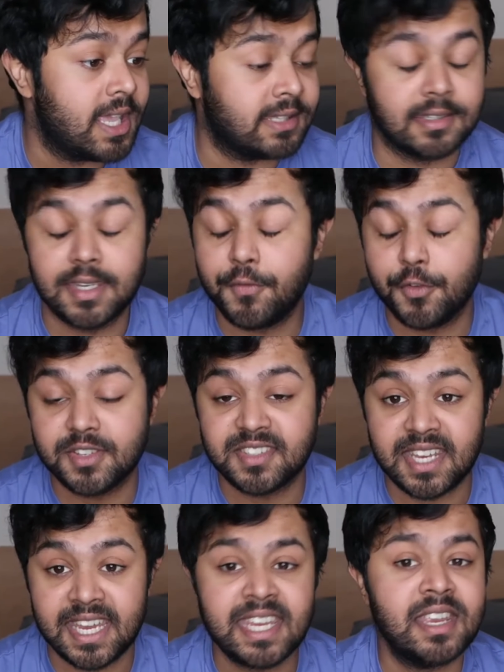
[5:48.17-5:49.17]
It's a different
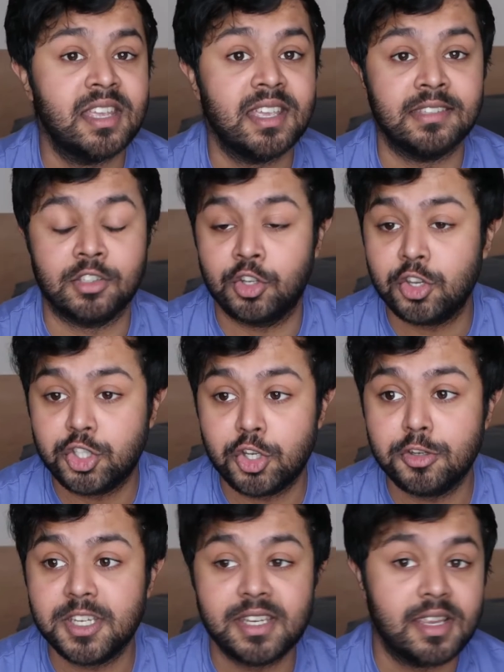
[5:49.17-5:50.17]
city, it's a good
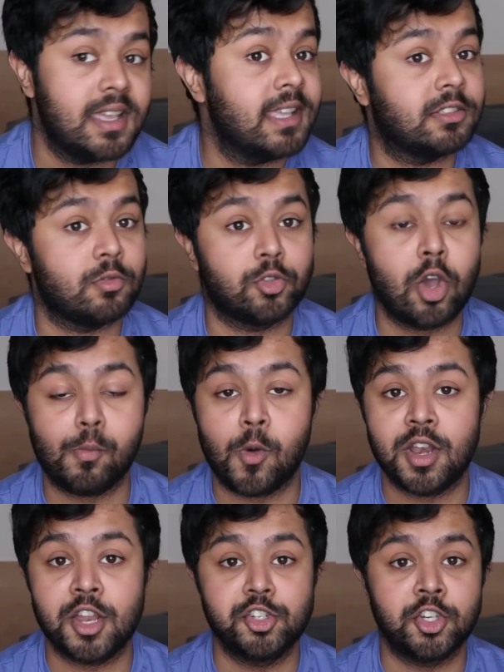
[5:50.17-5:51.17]
uni, it's the top
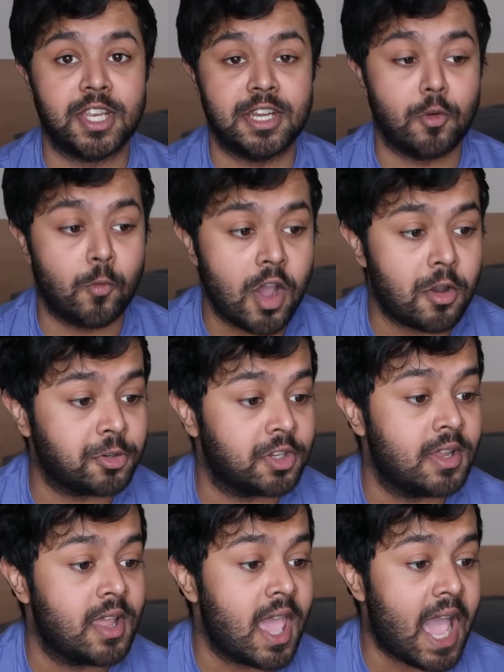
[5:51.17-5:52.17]
100 in the world,